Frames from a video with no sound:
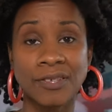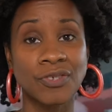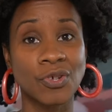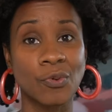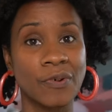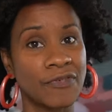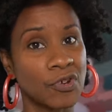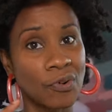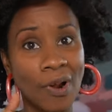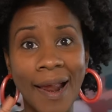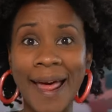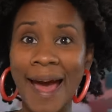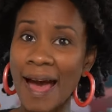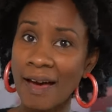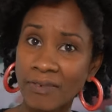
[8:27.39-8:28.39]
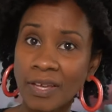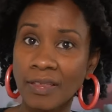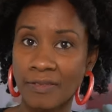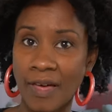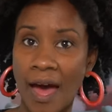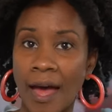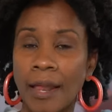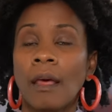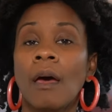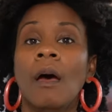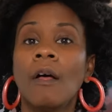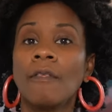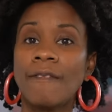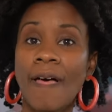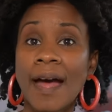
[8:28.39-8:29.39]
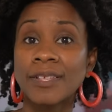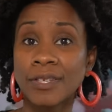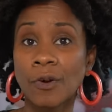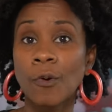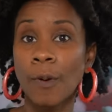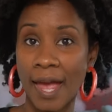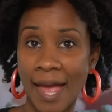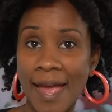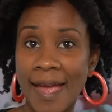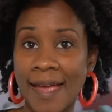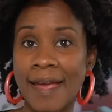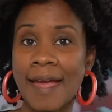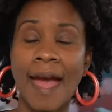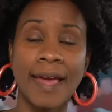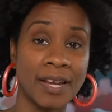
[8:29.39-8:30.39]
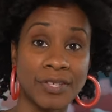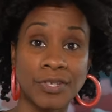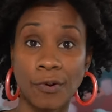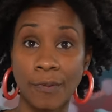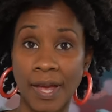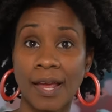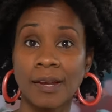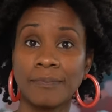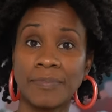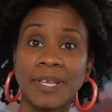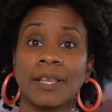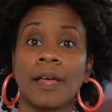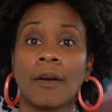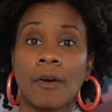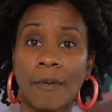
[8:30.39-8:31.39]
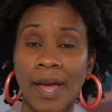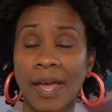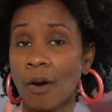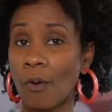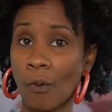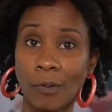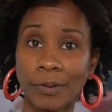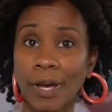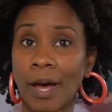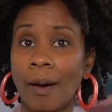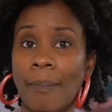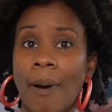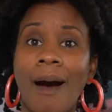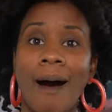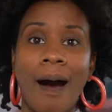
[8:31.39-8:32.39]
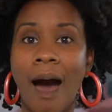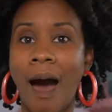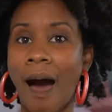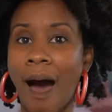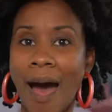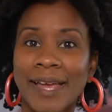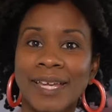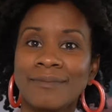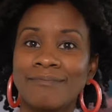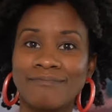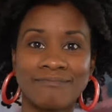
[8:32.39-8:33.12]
And so if you're not having that, that's okay and it's okay to be like, okay, hold up, I